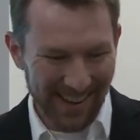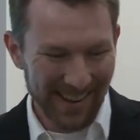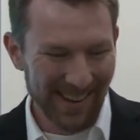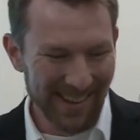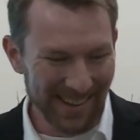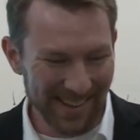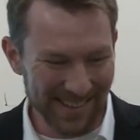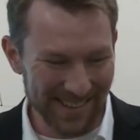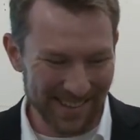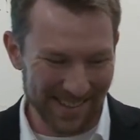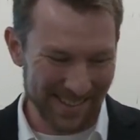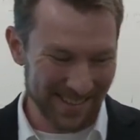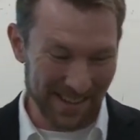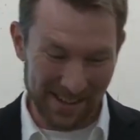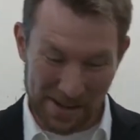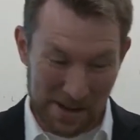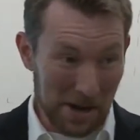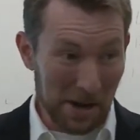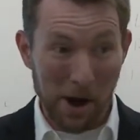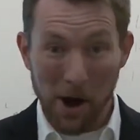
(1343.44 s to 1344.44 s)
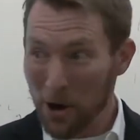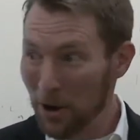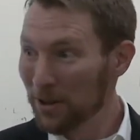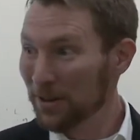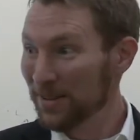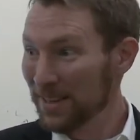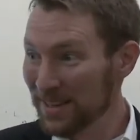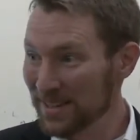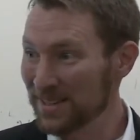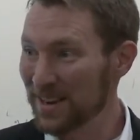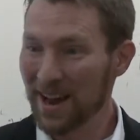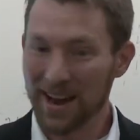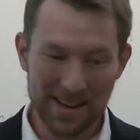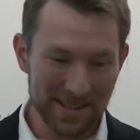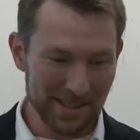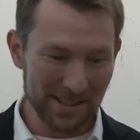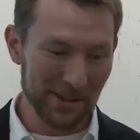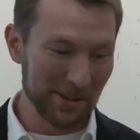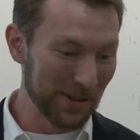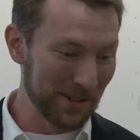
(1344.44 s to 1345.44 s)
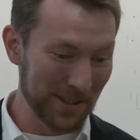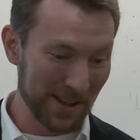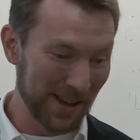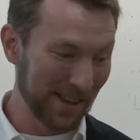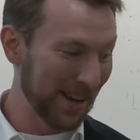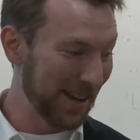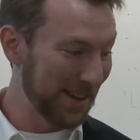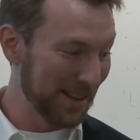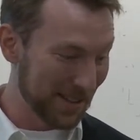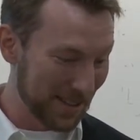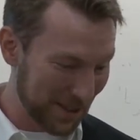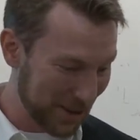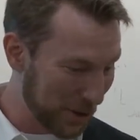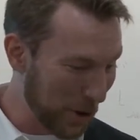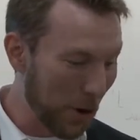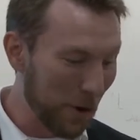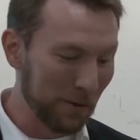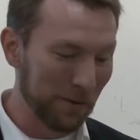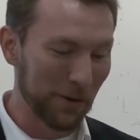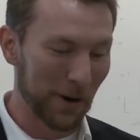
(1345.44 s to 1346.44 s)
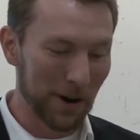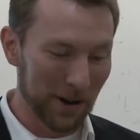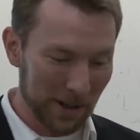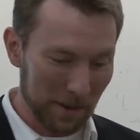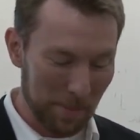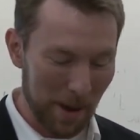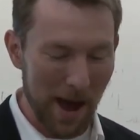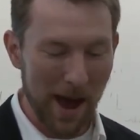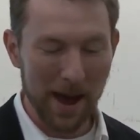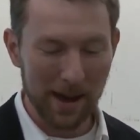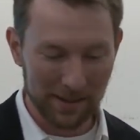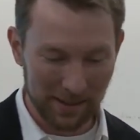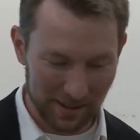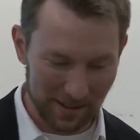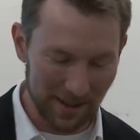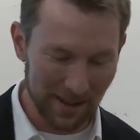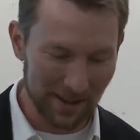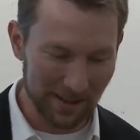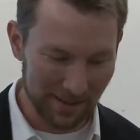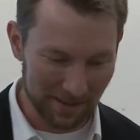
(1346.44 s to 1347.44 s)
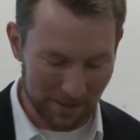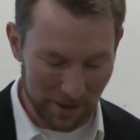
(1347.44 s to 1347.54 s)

this is, all of these guys in here would say that is so far in the past that,